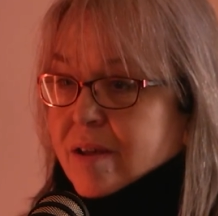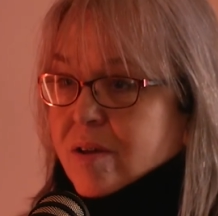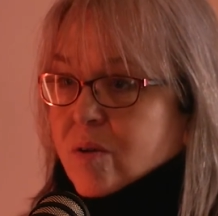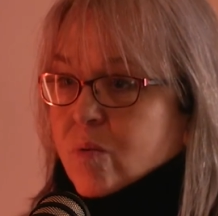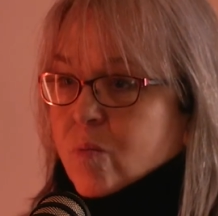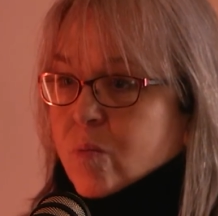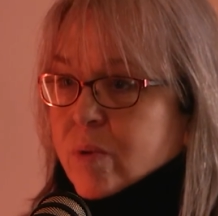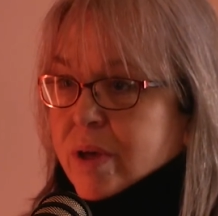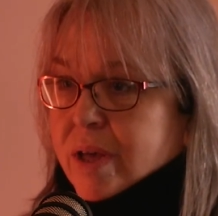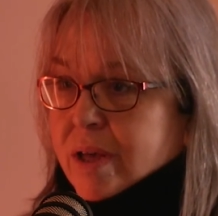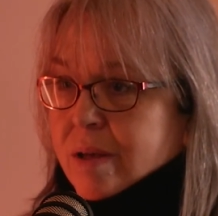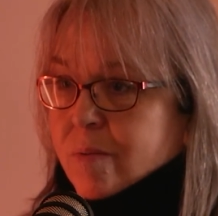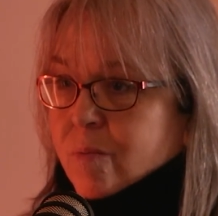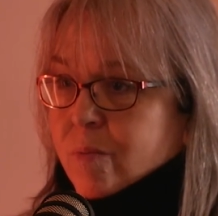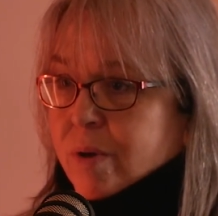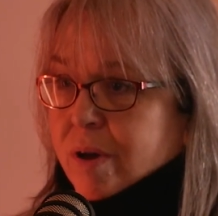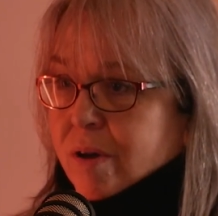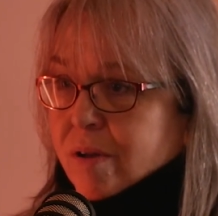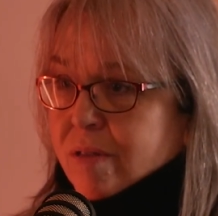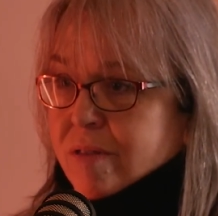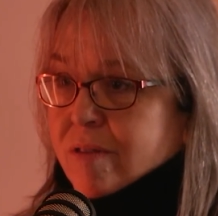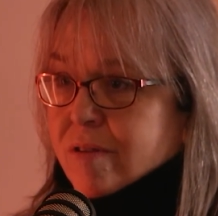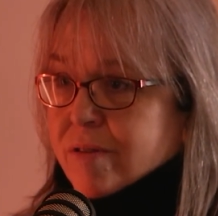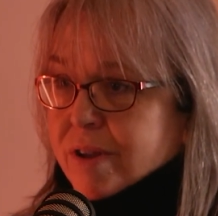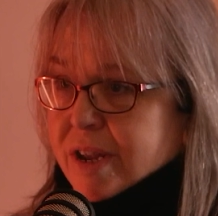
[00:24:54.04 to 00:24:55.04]
we
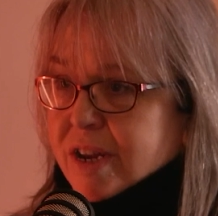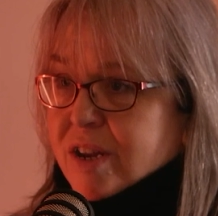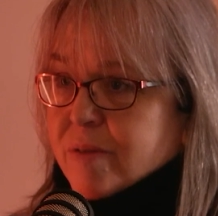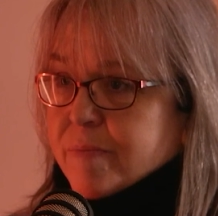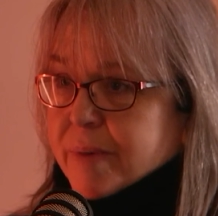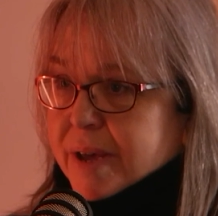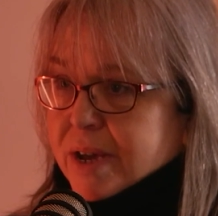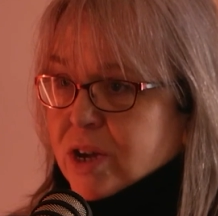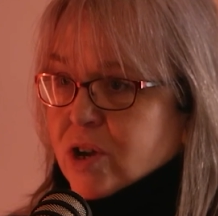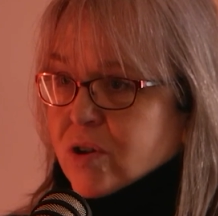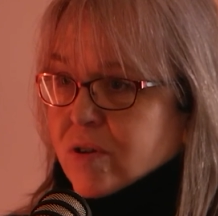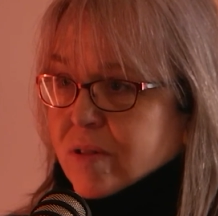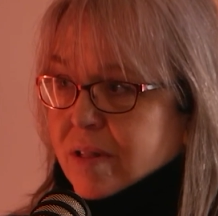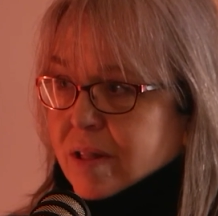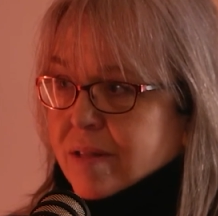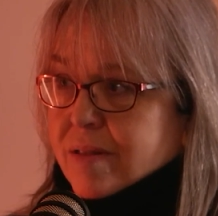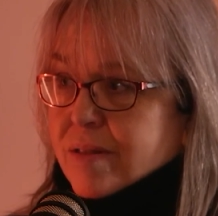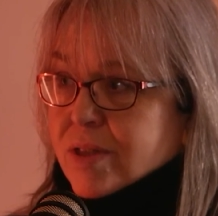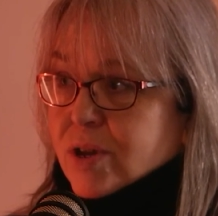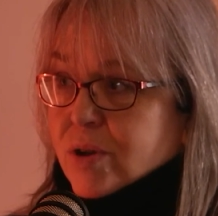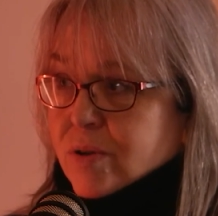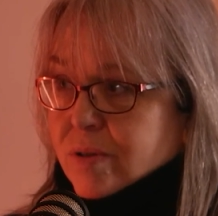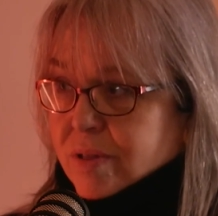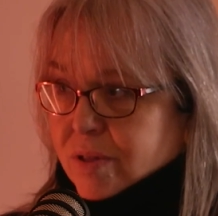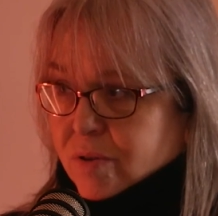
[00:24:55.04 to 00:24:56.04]
also need to make sure that the
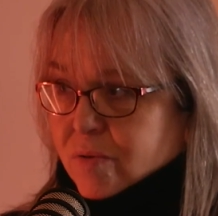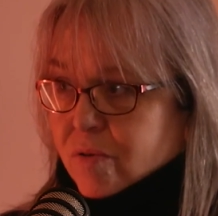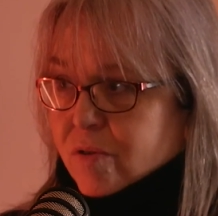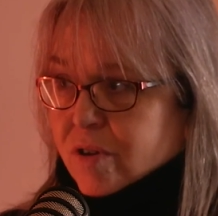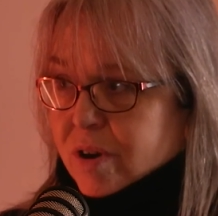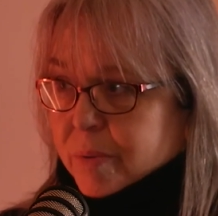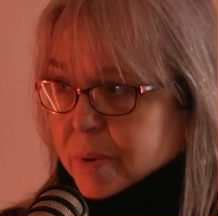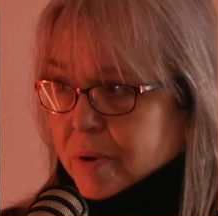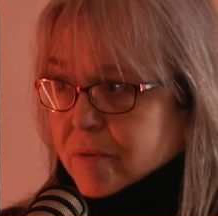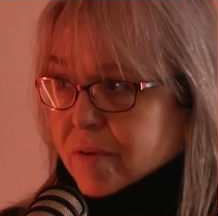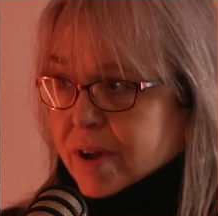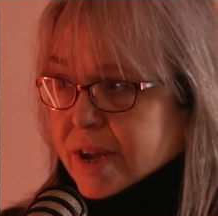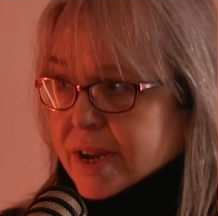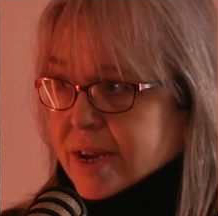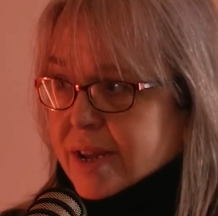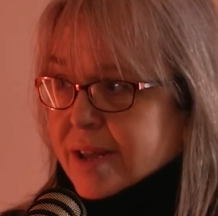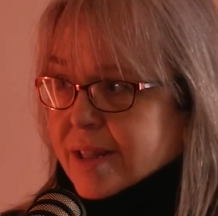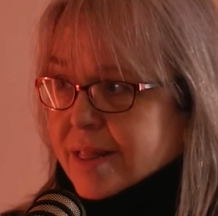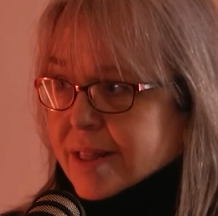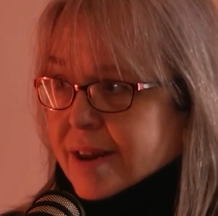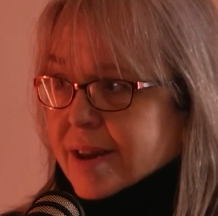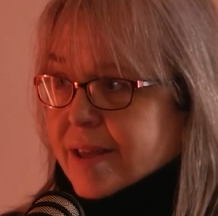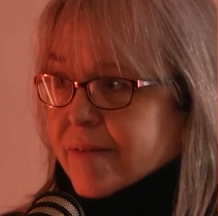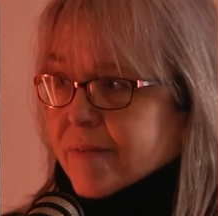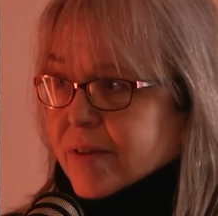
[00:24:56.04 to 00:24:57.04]
students who are going to be writing in
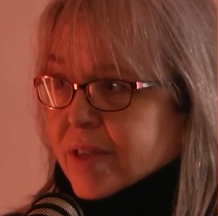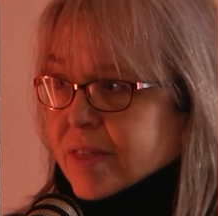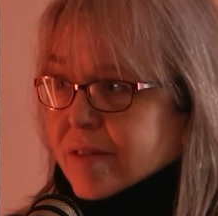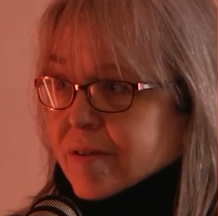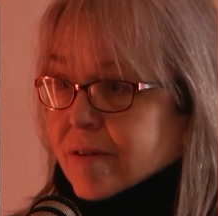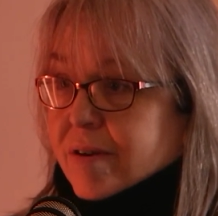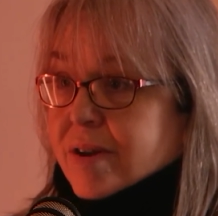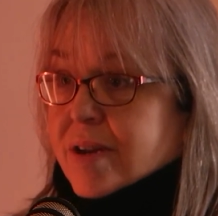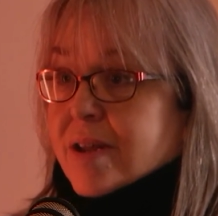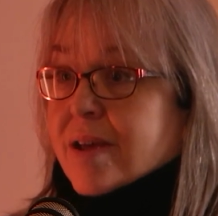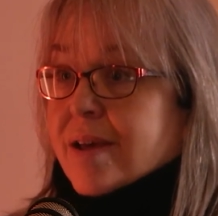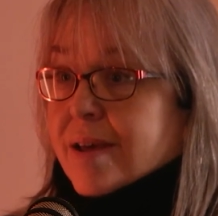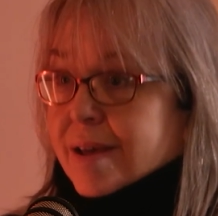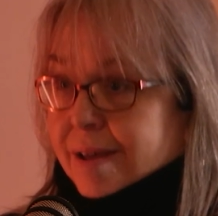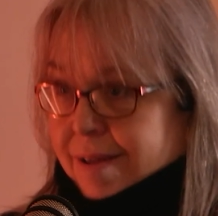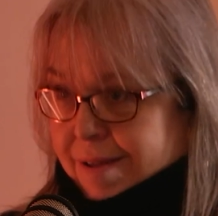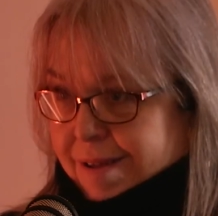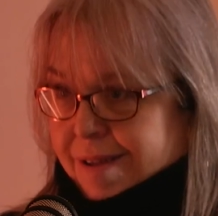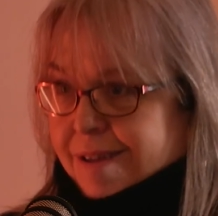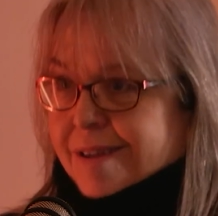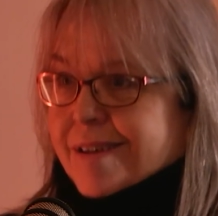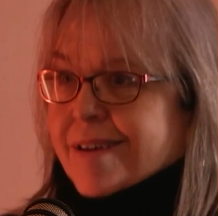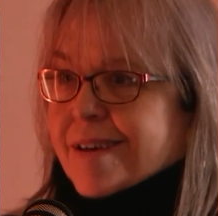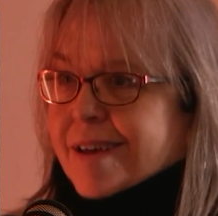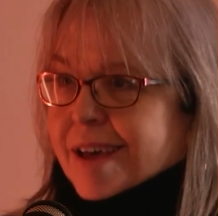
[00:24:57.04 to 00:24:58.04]
the Leaving Cert
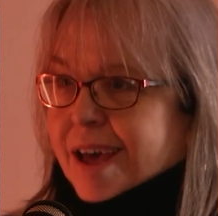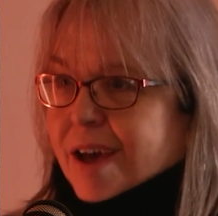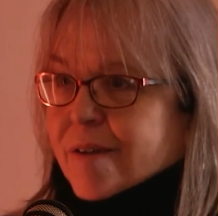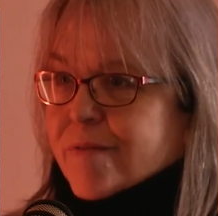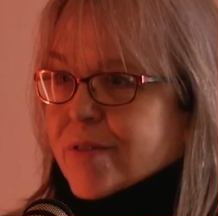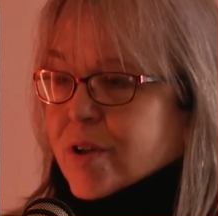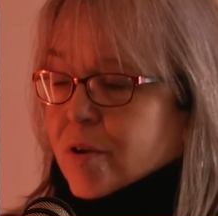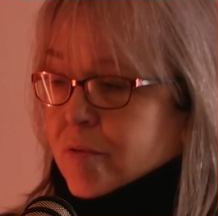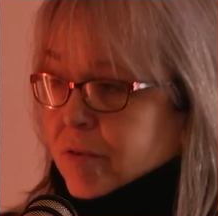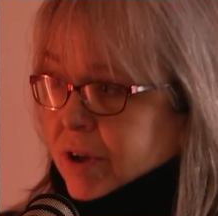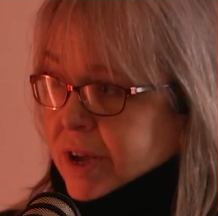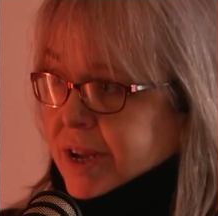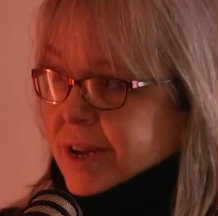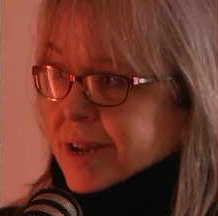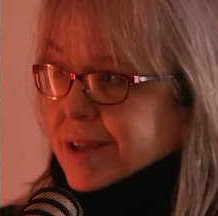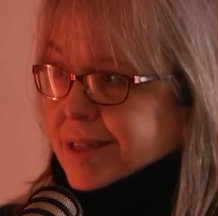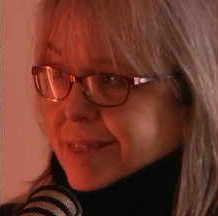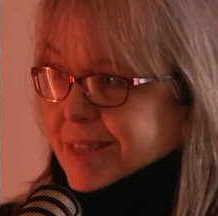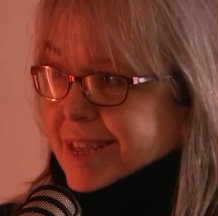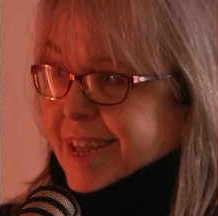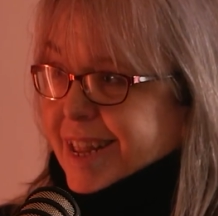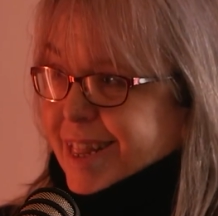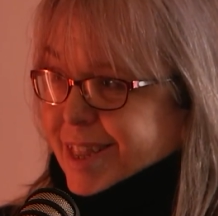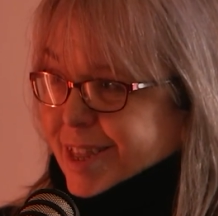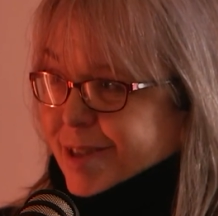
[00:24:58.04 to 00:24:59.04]
have their writing
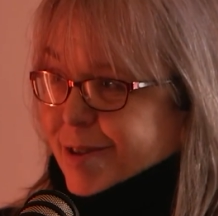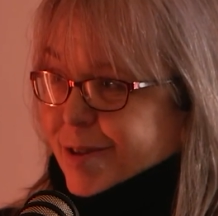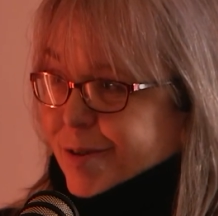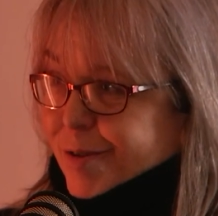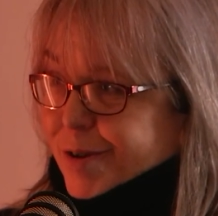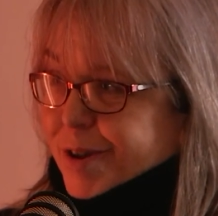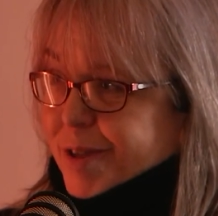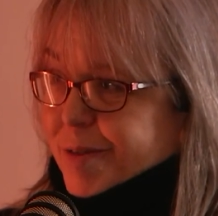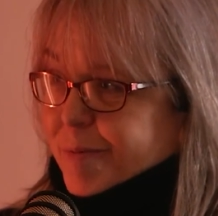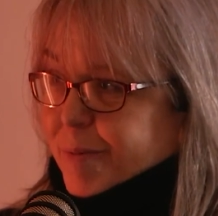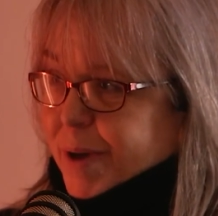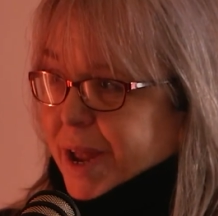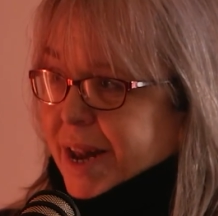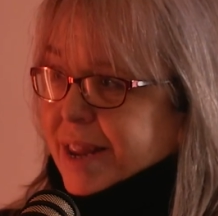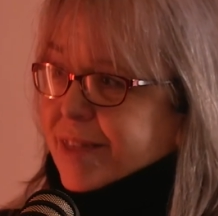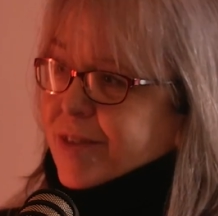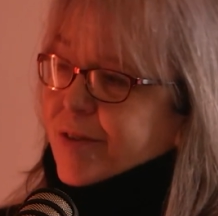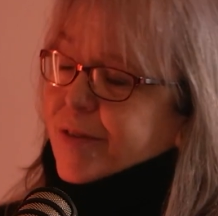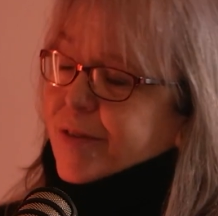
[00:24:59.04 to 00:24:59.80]
skills good as well. So